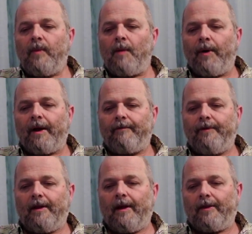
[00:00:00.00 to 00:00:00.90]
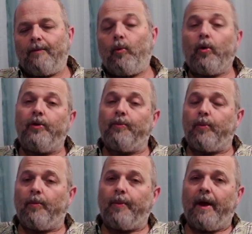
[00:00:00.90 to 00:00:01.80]
but I feel like the more you
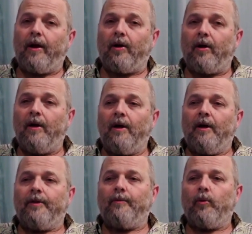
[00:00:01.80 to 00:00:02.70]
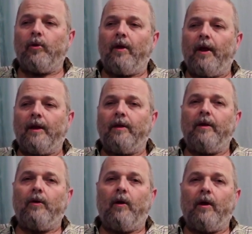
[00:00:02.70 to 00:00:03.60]
prepare, the more likely
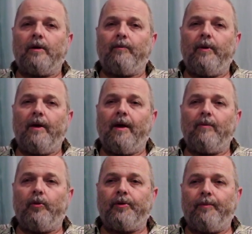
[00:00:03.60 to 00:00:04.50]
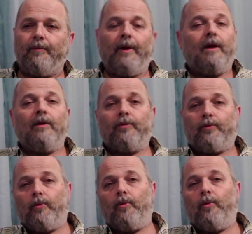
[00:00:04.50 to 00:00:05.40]
you are to be able to make it
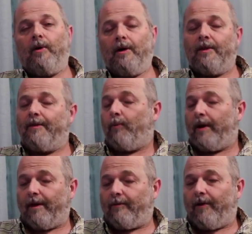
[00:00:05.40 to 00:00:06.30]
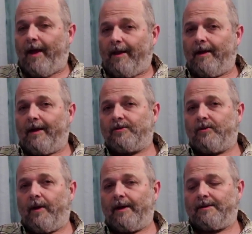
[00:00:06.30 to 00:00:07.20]
through whatever that next
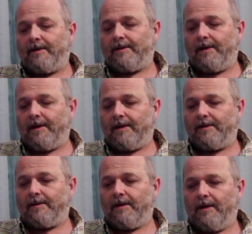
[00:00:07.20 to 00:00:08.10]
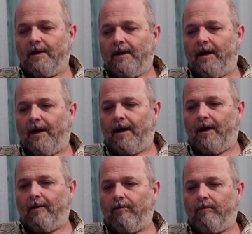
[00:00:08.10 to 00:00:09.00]
crisis is,
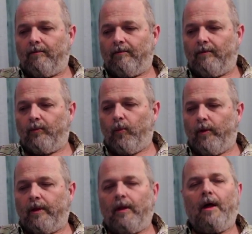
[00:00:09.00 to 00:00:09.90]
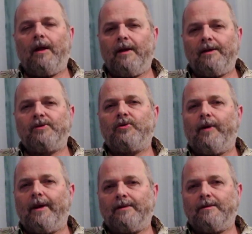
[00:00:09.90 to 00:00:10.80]
with a lot less
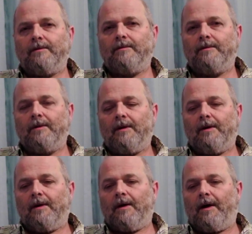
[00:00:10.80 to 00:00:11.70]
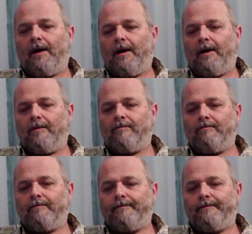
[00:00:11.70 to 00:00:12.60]
stress. Um,